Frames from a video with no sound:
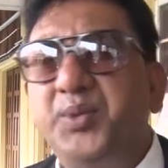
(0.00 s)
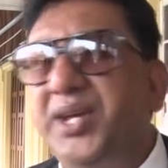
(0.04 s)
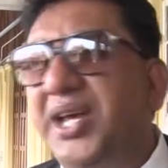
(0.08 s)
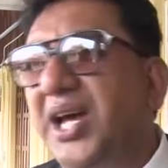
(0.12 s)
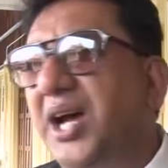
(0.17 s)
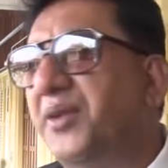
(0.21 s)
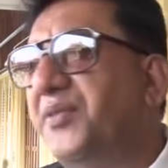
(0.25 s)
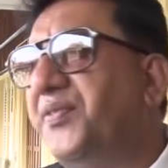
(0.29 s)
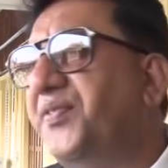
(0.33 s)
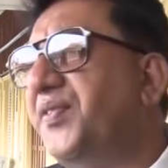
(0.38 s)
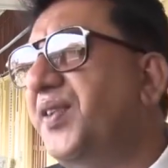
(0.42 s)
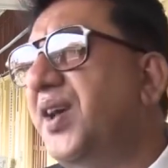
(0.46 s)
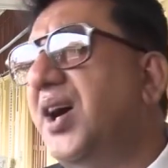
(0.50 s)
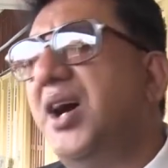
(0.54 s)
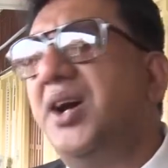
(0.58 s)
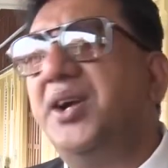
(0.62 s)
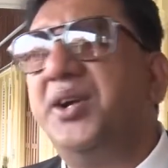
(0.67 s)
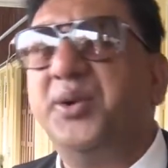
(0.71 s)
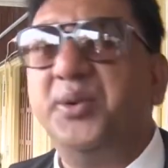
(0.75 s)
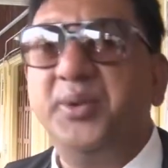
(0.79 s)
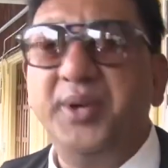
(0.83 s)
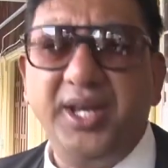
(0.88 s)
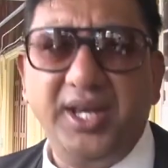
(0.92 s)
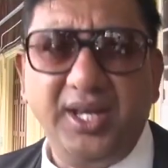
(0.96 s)
We are
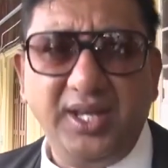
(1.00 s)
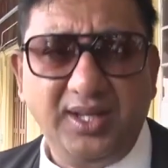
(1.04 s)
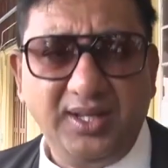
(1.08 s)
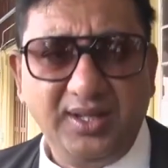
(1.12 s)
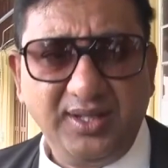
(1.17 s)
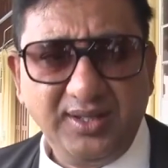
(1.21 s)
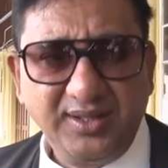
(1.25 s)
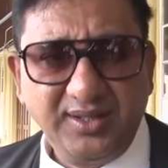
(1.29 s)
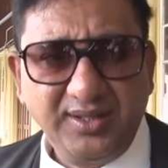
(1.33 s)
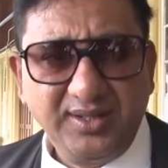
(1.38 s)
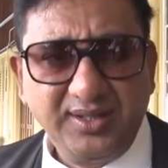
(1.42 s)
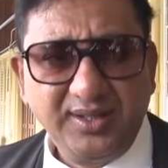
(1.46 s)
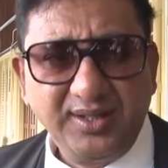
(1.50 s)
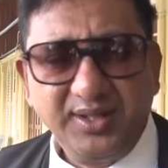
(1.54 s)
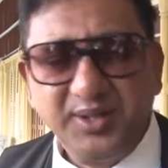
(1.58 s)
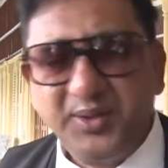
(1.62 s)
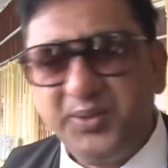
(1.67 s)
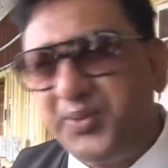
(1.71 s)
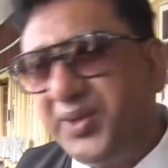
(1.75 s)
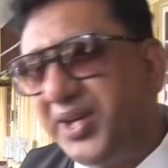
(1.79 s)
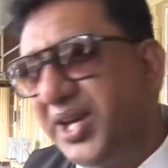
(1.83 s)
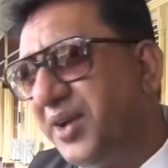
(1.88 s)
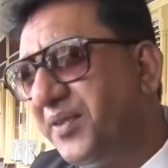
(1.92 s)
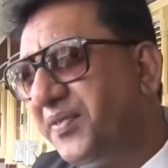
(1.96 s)
far away.
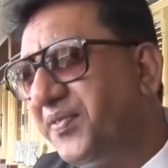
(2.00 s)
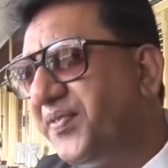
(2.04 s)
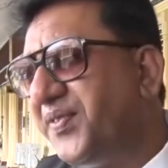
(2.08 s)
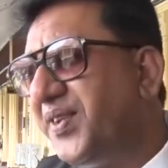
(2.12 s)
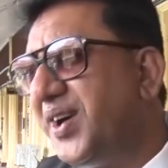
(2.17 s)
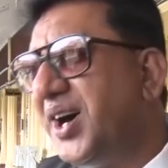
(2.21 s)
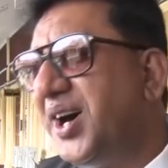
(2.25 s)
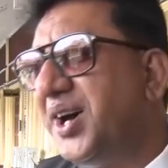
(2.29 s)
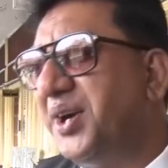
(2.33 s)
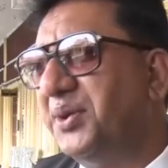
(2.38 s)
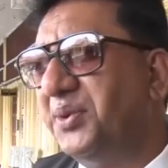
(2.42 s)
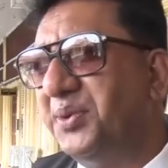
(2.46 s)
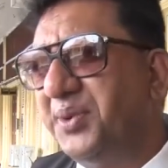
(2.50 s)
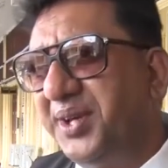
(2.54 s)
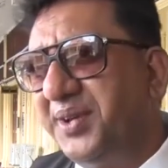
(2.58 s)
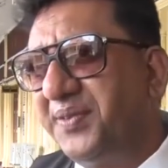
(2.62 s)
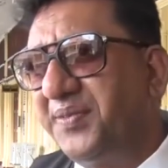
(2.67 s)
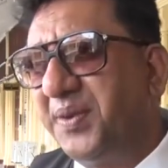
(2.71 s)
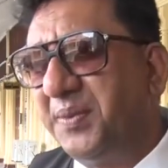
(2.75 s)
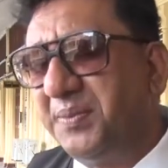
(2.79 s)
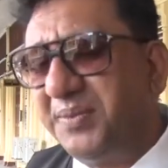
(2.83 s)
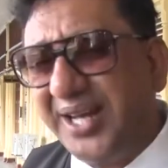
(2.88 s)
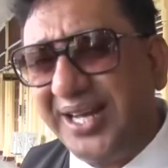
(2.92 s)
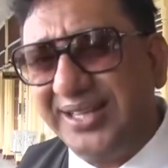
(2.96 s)
We are far away
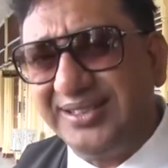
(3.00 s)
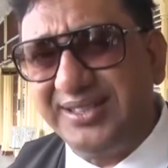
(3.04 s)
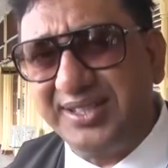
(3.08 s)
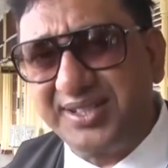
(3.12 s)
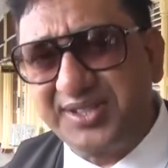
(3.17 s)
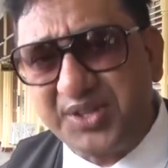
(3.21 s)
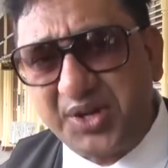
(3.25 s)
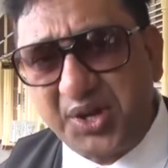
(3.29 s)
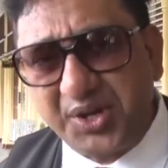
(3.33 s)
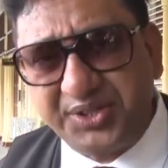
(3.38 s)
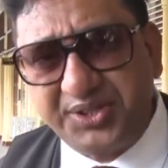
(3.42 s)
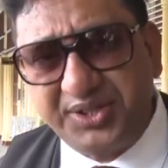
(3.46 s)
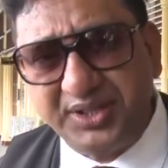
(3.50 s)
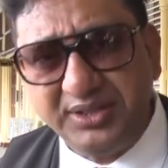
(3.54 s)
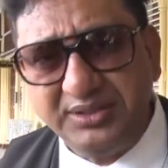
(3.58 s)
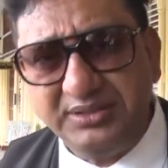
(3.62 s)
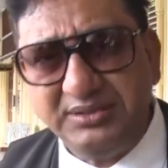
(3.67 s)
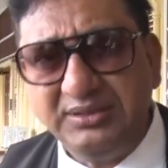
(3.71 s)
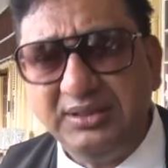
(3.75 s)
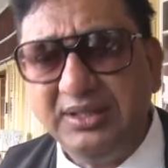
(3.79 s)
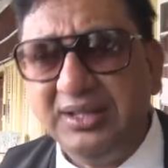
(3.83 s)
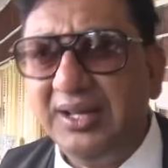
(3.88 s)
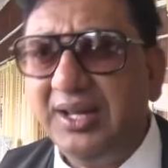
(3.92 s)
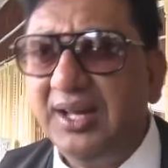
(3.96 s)
from that
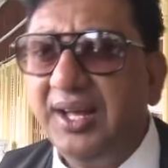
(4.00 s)
discussion.